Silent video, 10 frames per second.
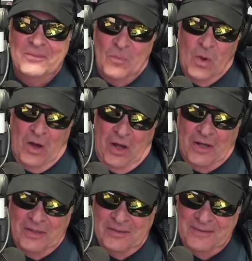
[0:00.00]

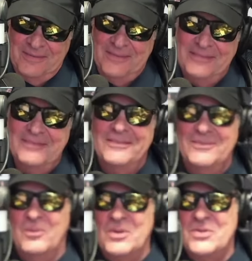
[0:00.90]
One
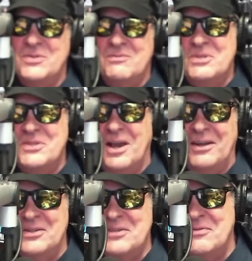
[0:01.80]
was
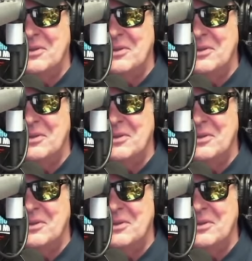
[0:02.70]
Silence of the